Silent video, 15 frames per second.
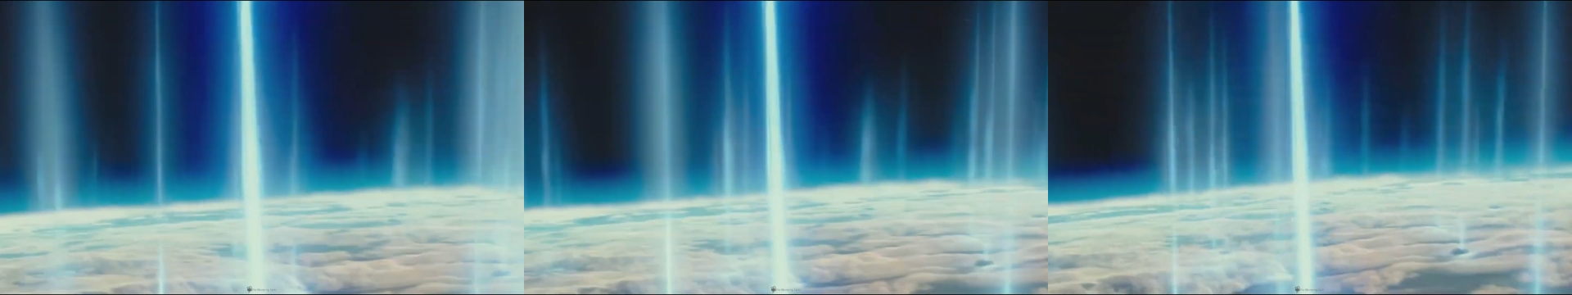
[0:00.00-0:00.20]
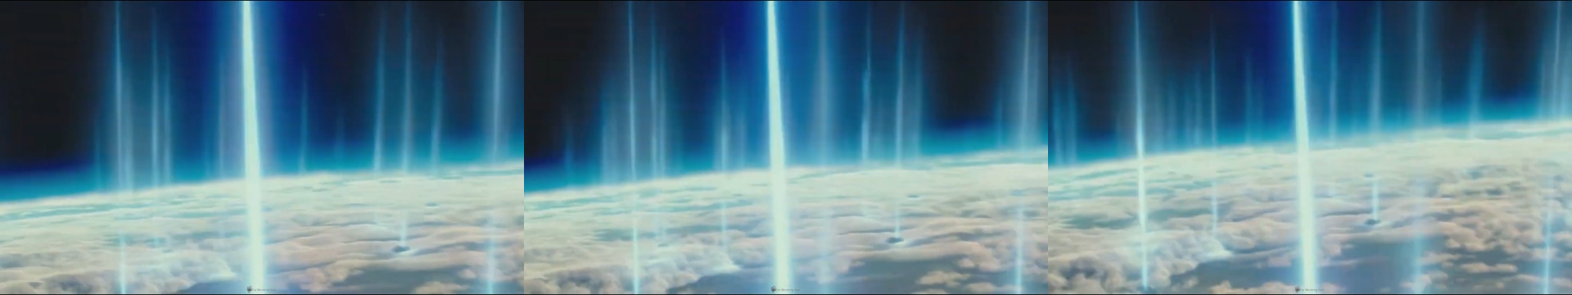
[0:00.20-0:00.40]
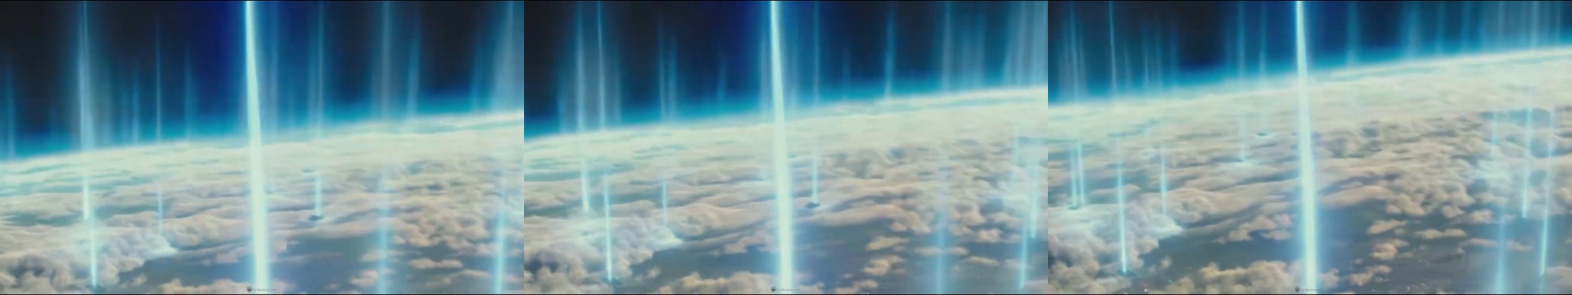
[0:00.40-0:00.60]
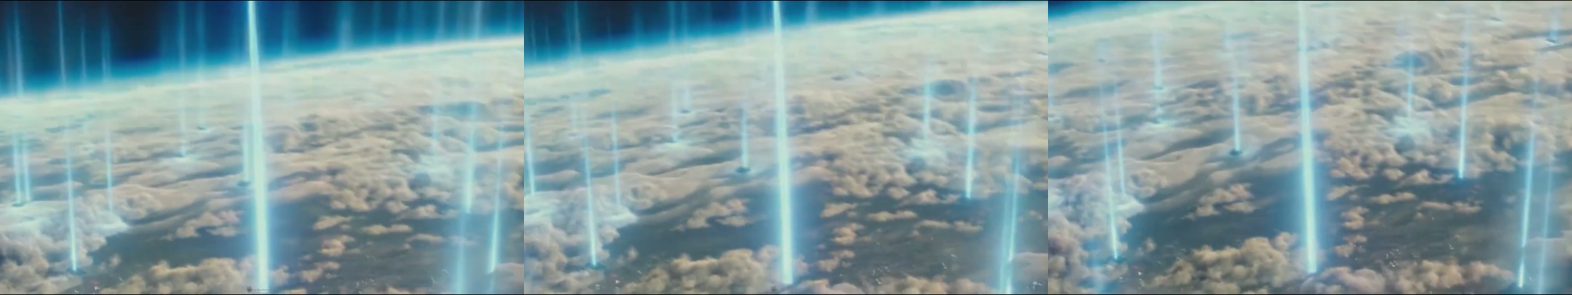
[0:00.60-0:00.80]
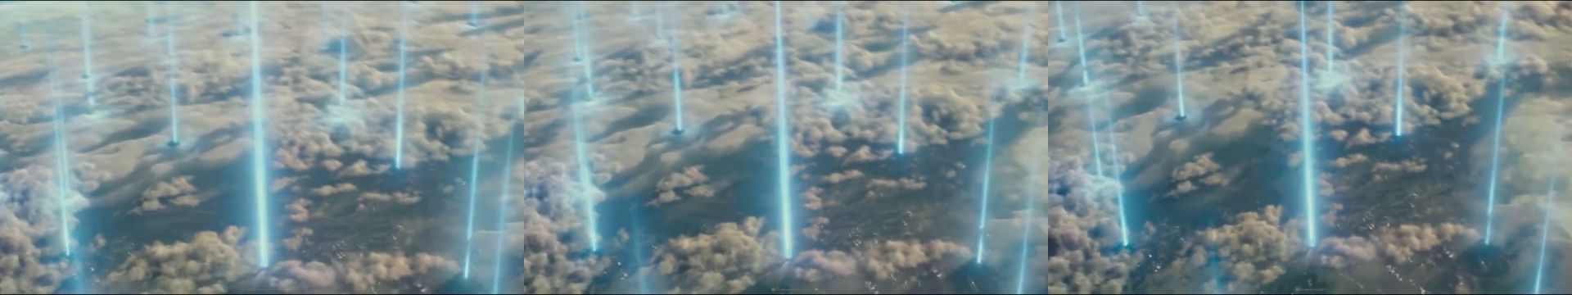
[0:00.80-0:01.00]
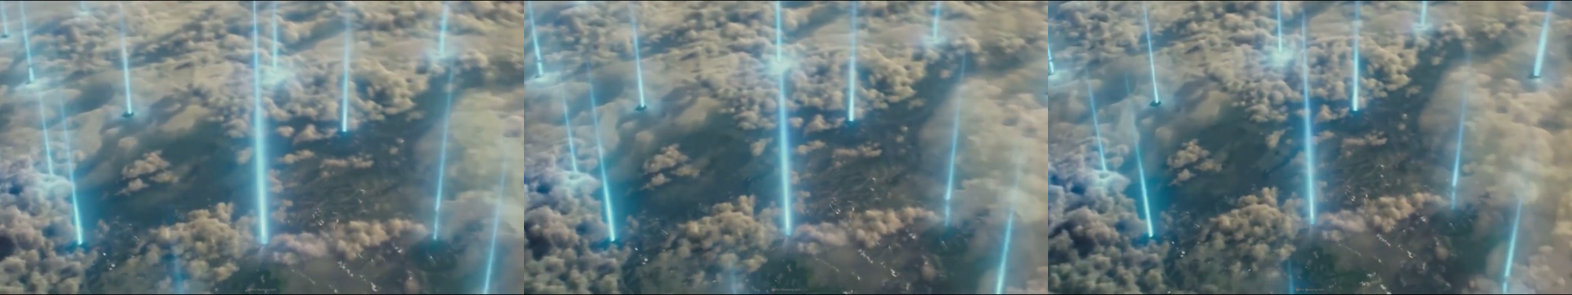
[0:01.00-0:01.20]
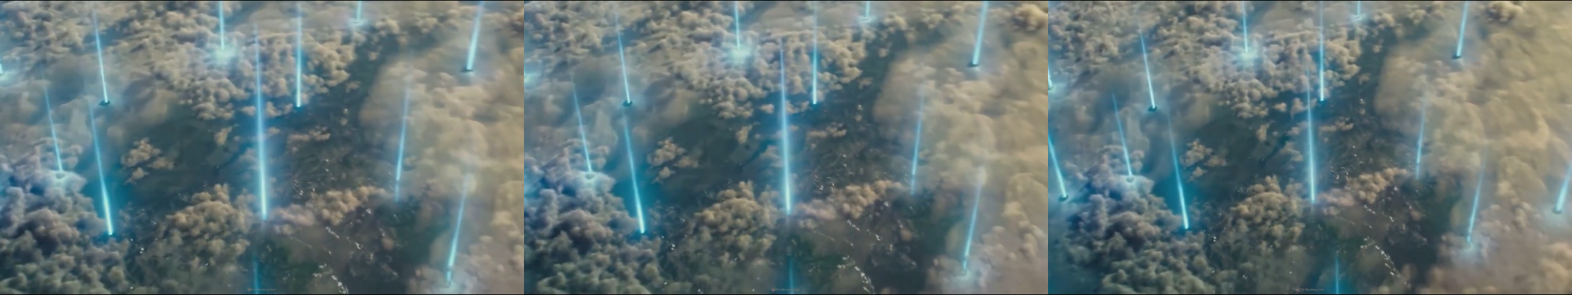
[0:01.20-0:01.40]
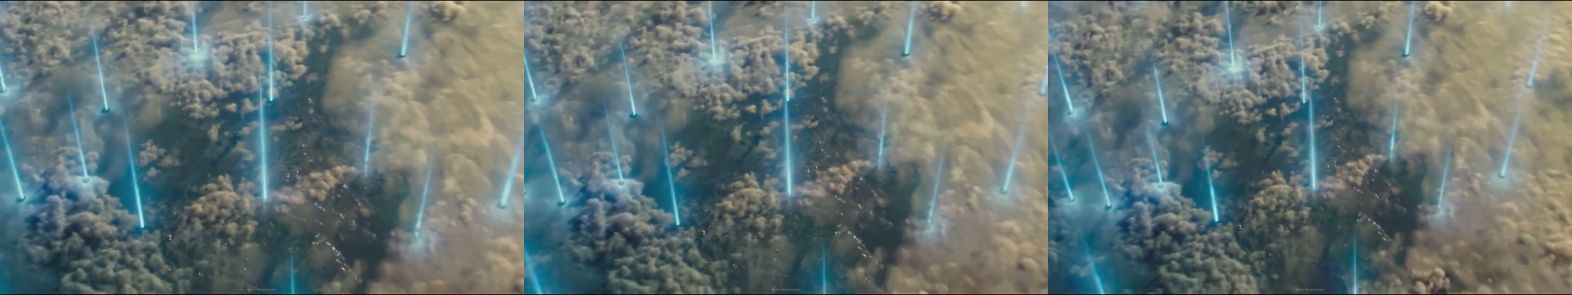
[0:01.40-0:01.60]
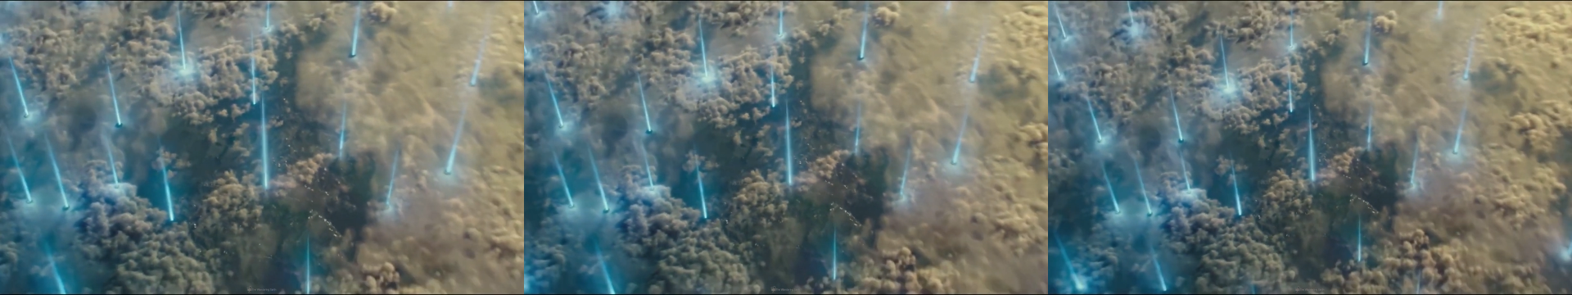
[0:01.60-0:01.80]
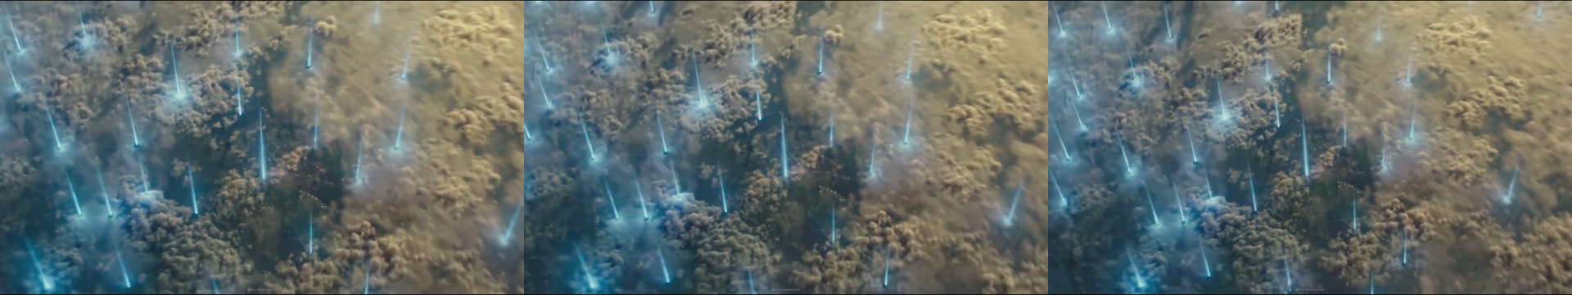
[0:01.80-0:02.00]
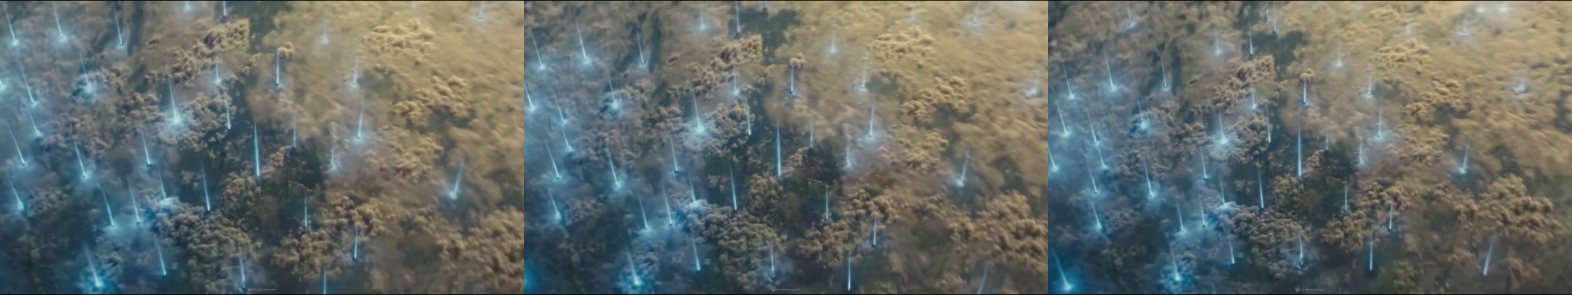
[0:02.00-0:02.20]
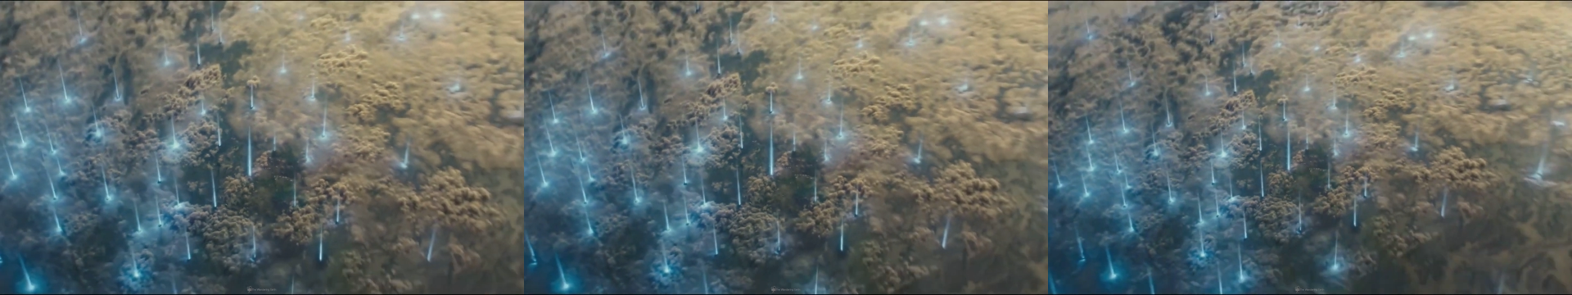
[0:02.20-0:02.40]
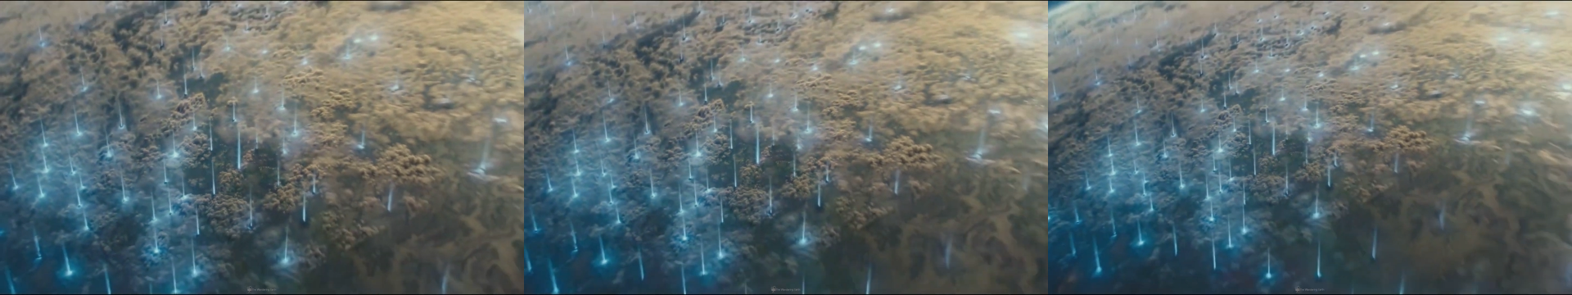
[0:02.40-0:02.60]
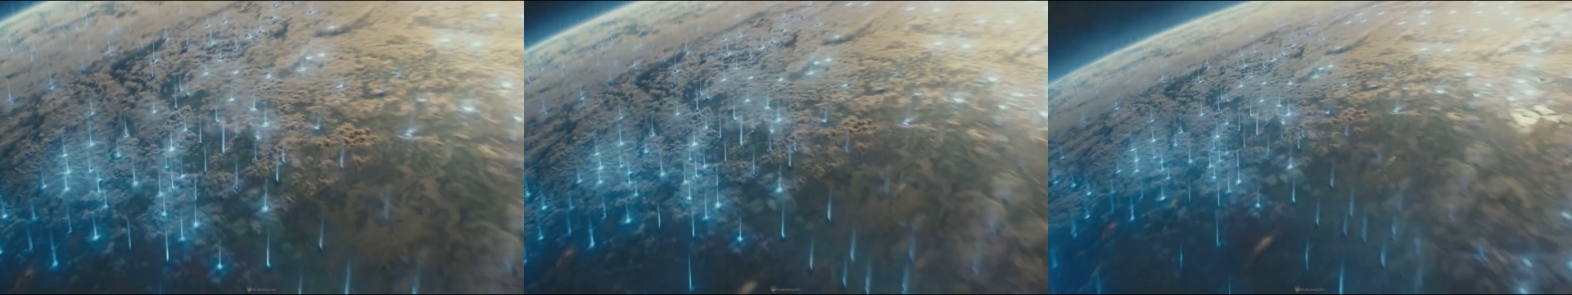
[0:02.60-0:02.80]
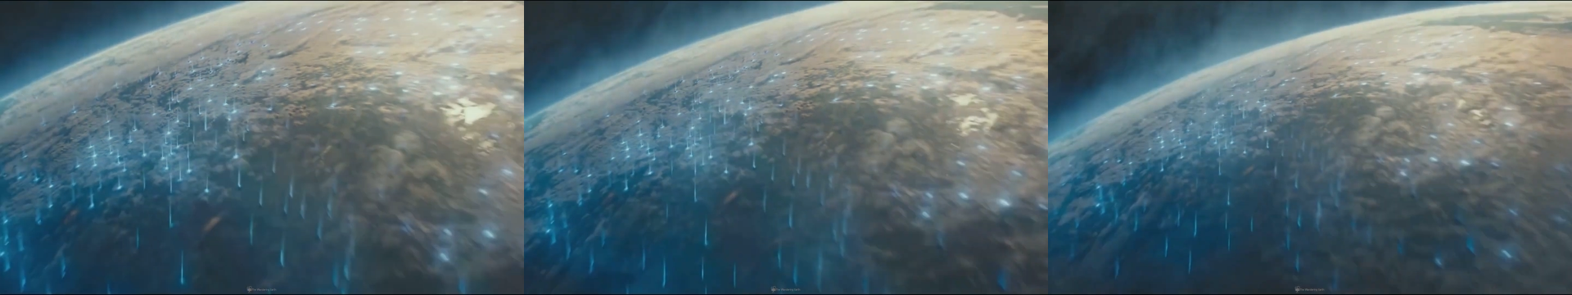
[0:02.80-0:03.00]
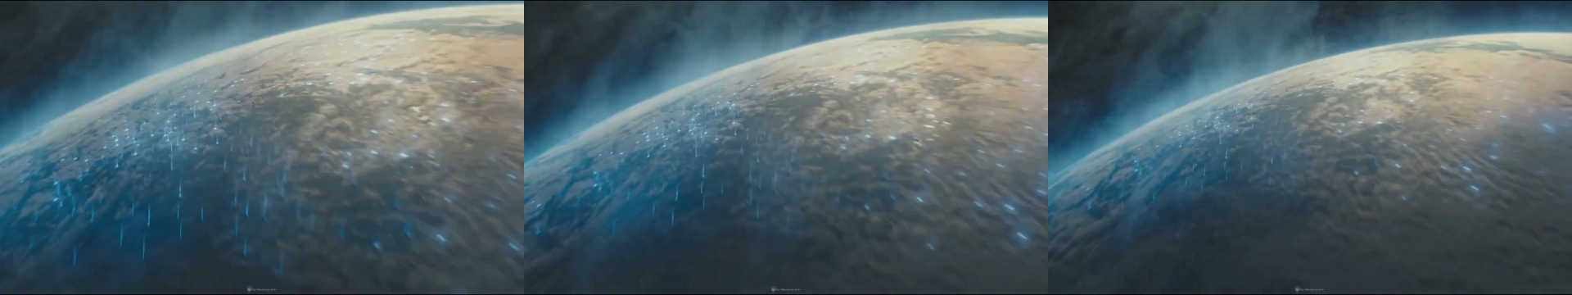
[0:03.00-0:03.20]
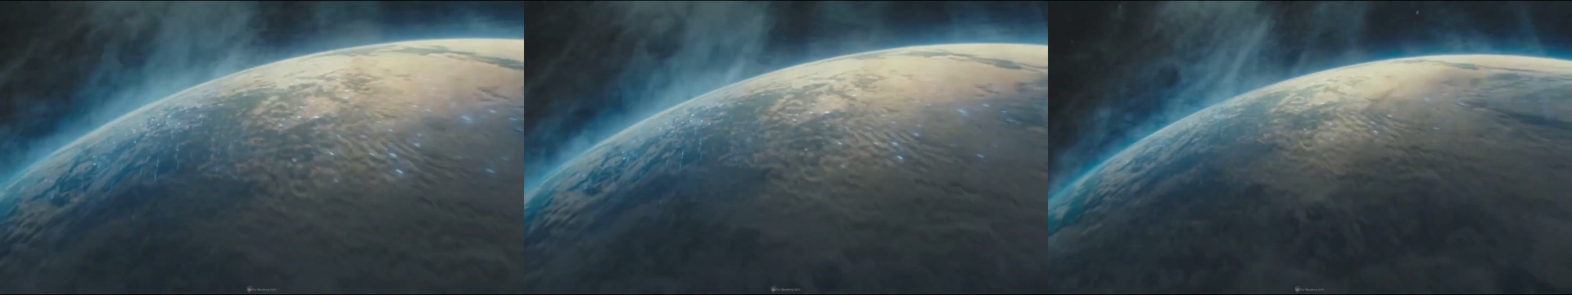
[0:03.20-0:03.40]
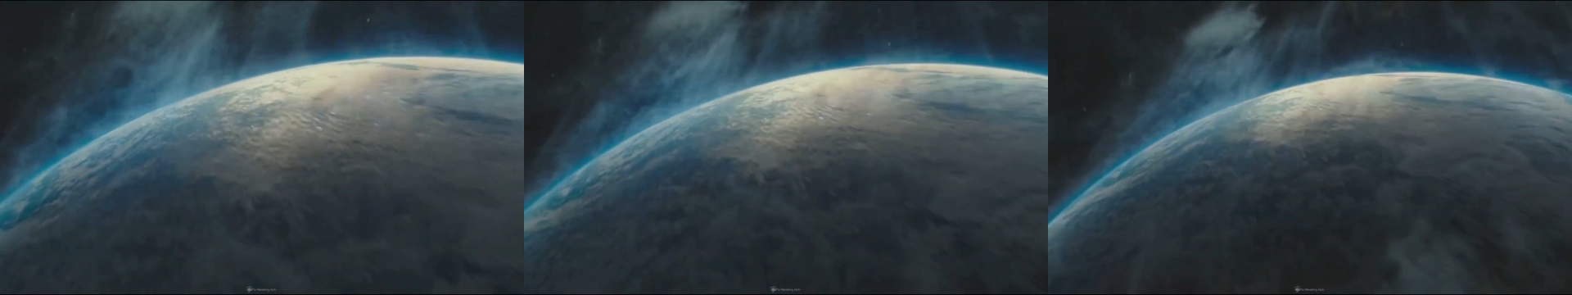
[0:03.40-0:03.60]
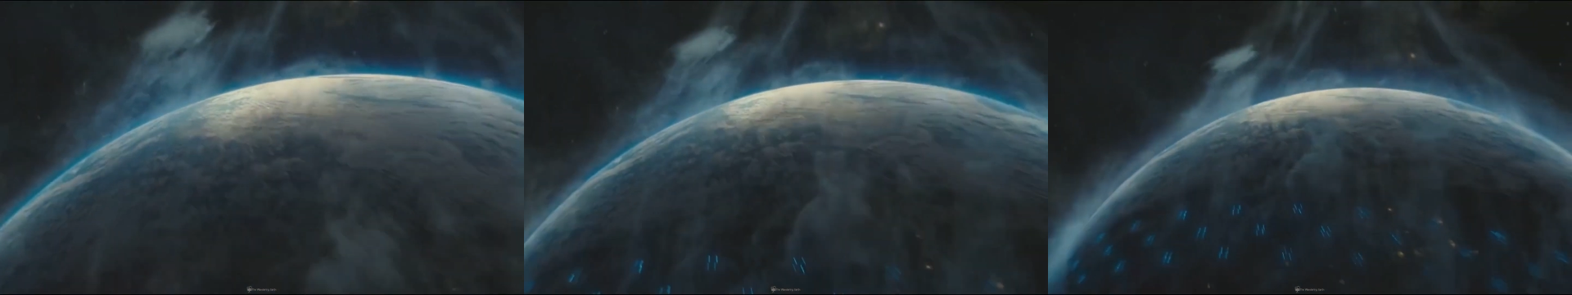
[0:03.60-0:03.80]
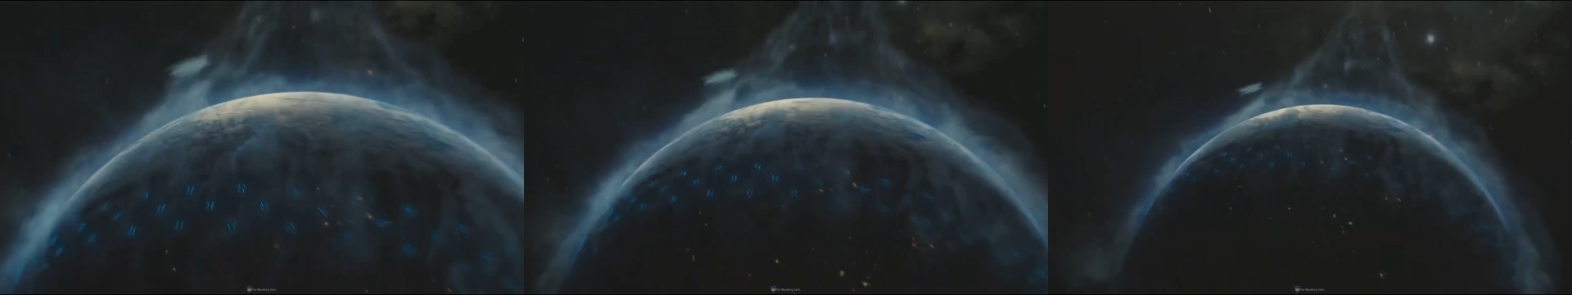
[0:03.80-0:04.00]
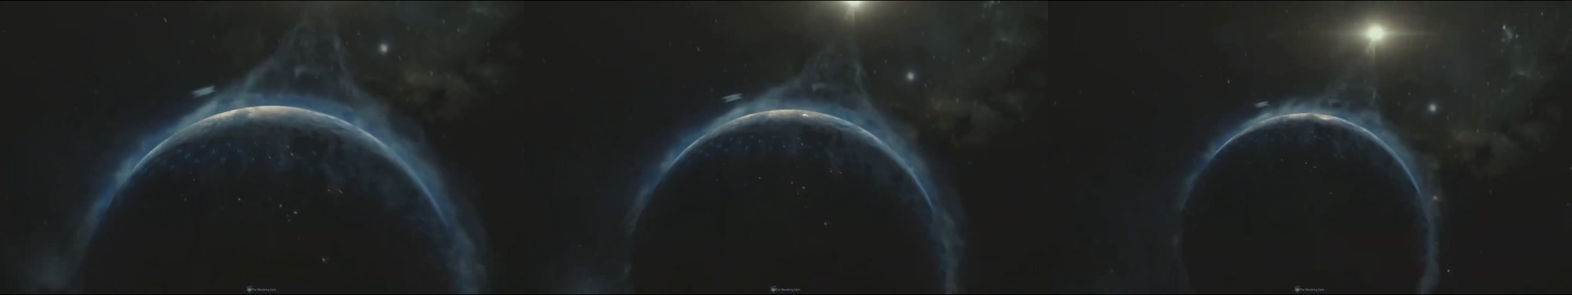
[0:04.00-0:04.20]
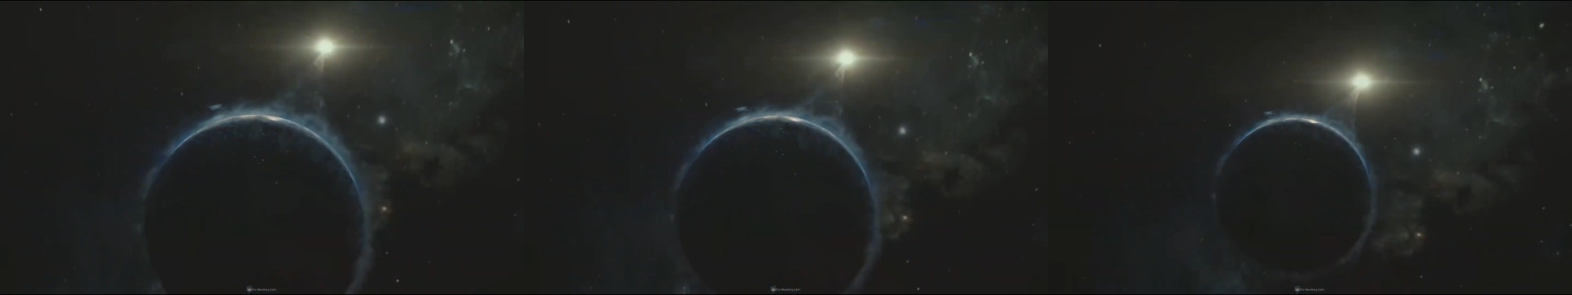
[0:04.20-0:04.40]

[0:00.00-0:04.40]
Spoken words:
No face is visible, so there are no lips to read.